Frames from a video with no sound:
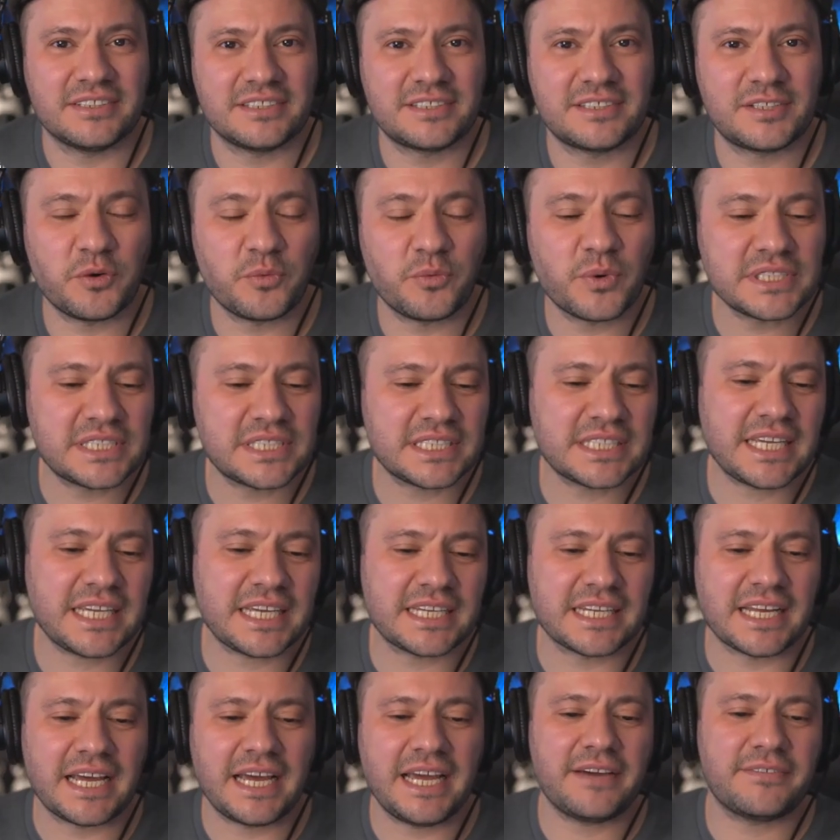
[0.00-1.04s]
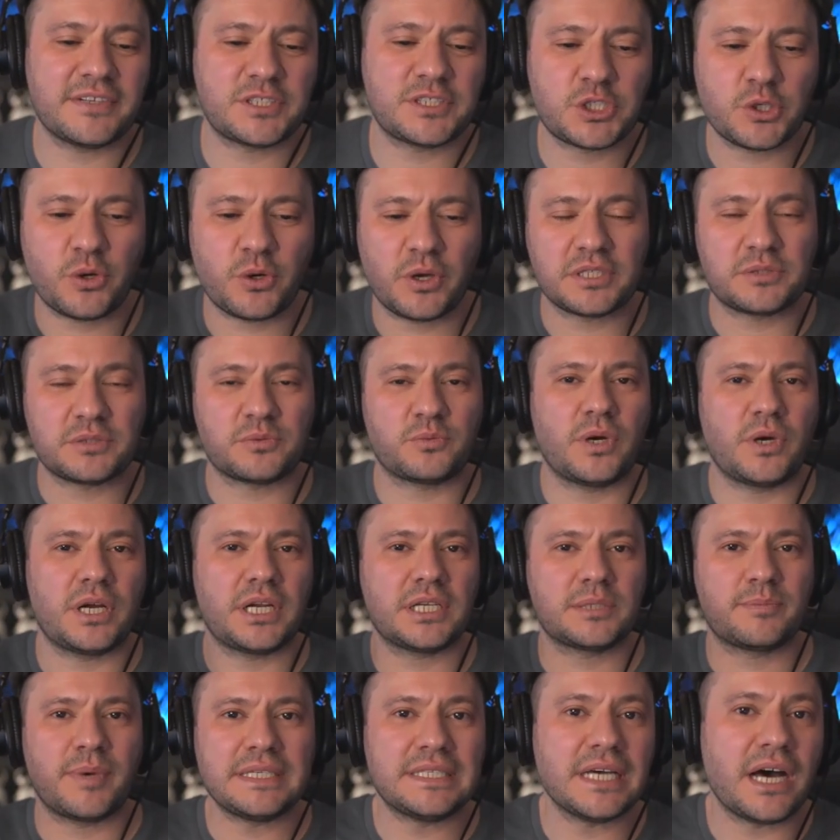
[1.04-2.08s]
So once again, I have a choice. Where
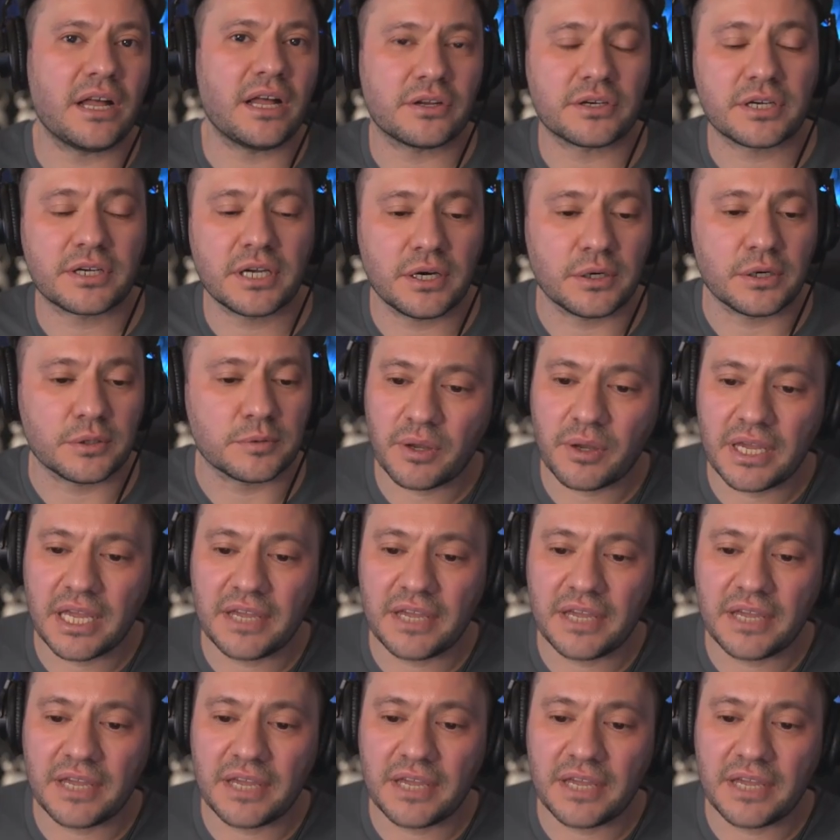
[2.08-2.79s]
does my dollar go?